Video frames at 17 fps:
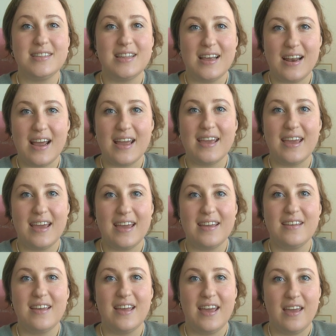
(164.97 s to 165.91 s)
then I
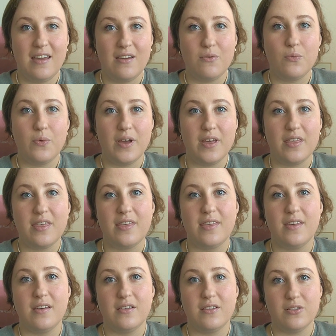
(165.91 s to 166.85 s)
get hit with
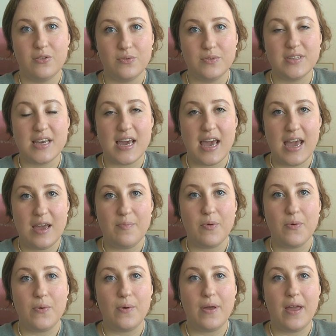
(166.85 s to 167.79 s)
losing
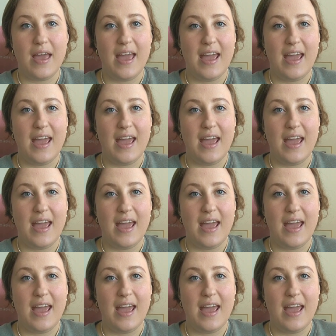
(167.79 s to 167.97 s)
Abel.